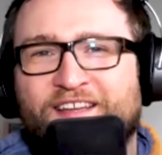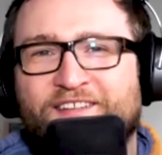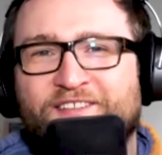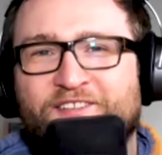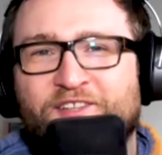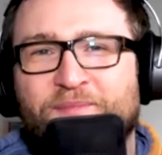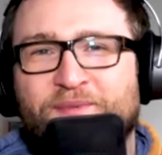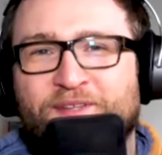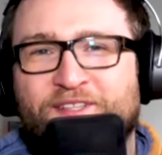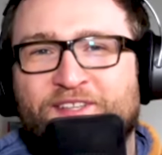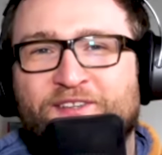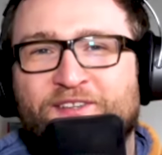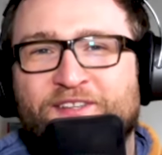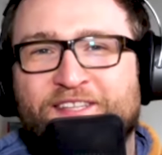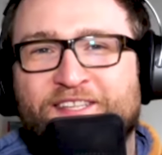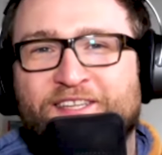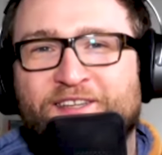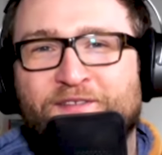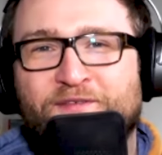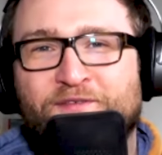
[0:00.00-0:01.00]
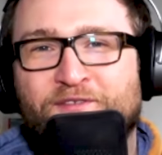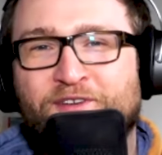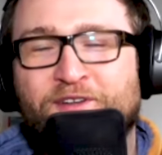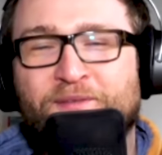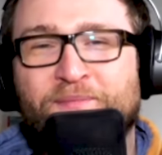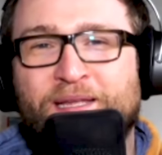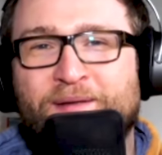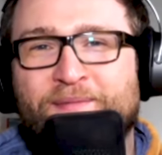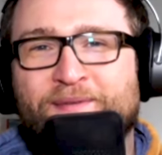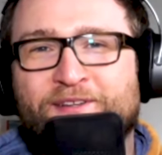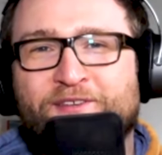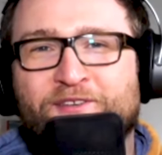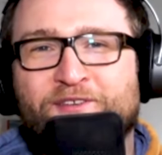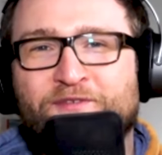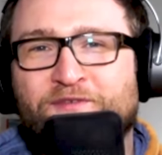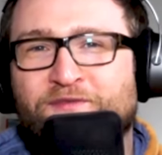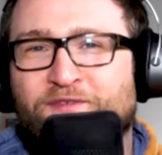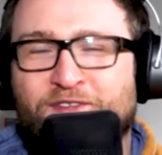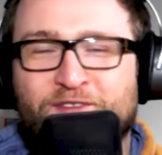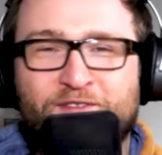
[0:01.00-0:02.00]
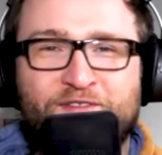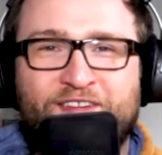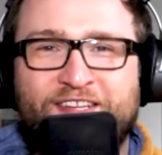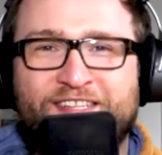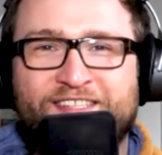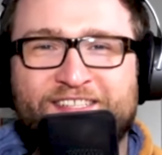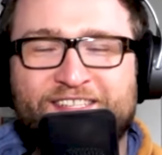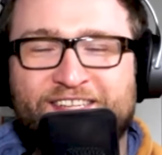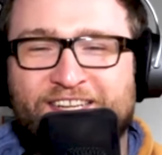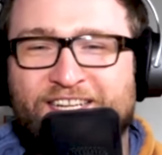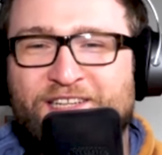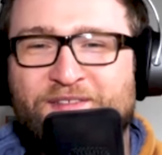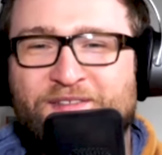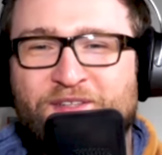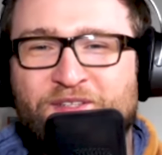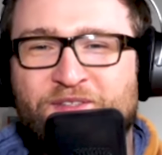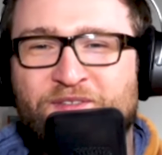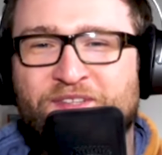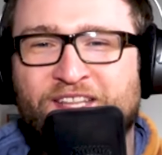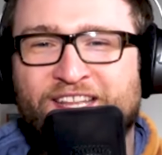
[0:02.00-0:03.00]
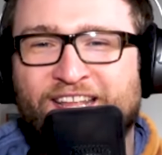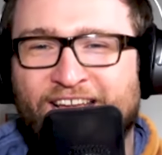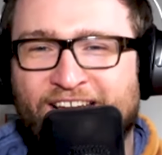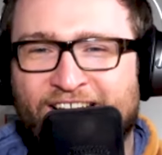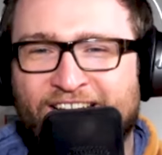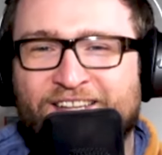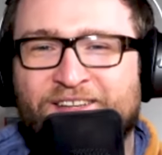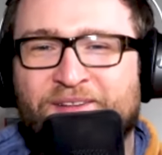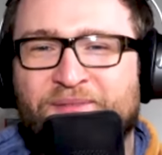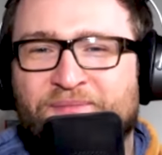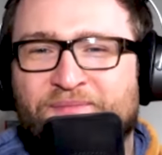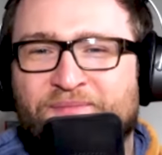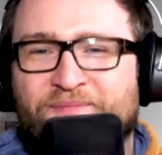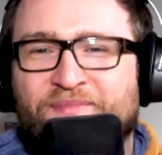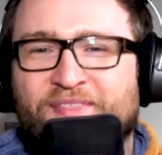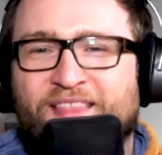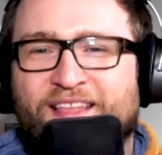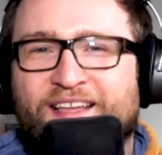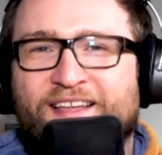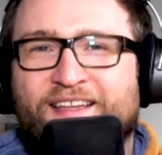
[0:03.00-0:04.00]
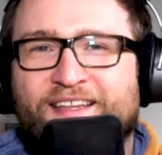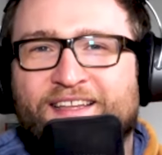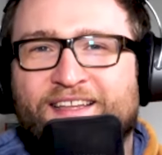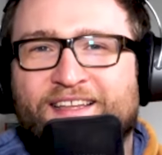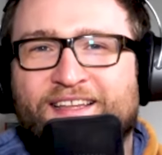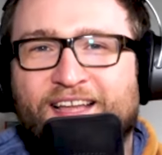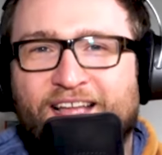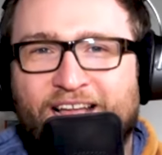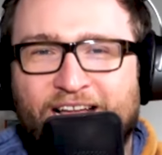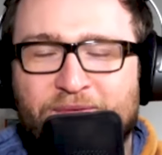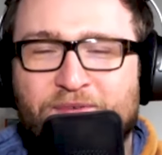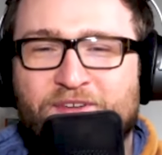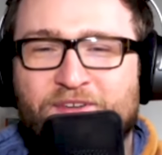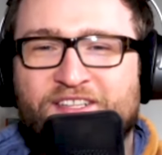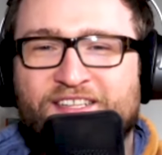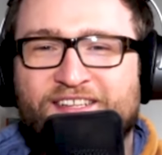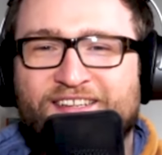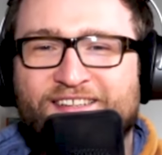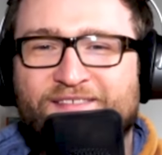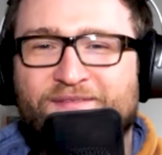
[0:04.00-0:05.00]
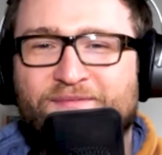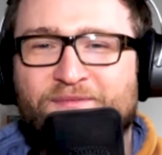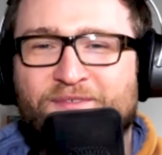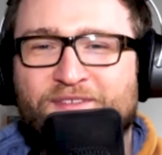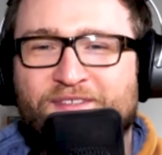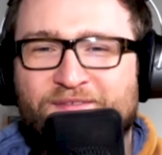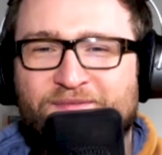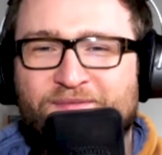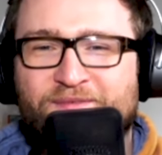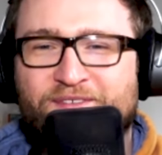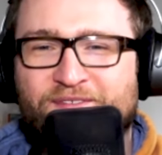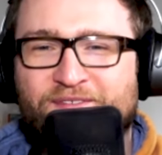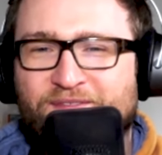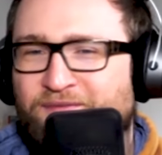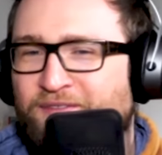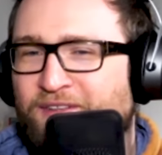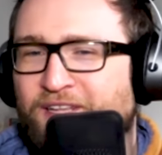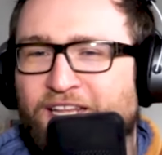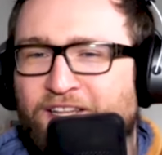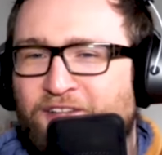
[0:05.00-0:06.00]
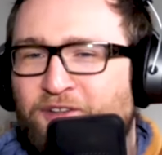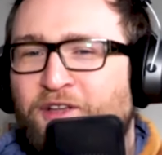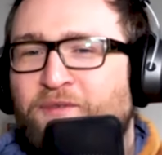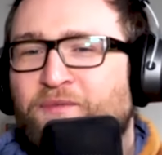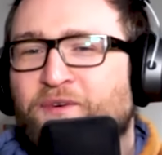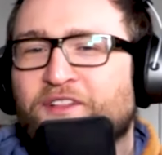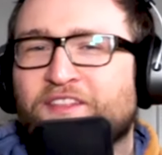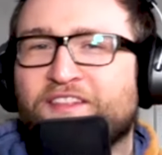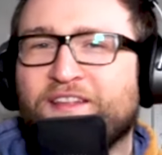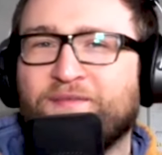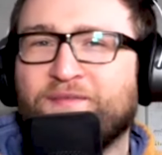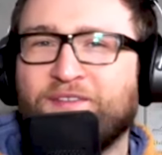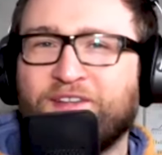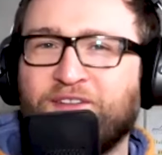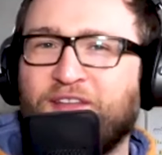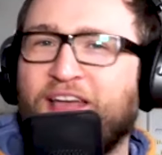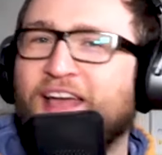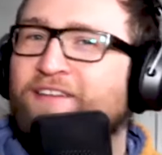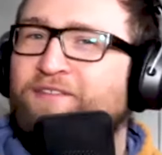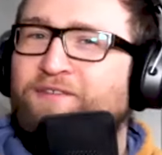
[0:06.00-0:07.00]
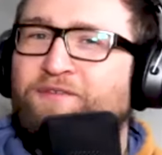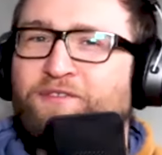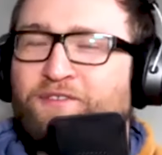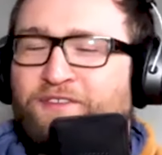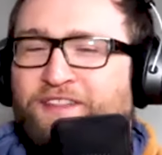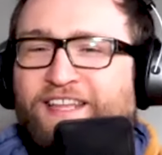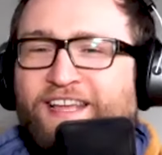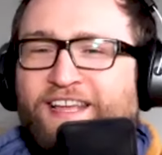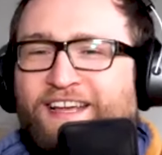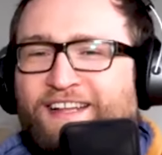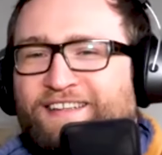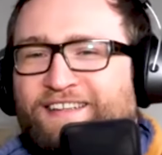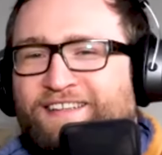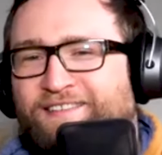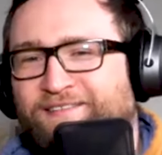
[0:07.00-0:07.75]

an opportunity for the people who you this interview to the end. I was not uh, do you want something to add for the end?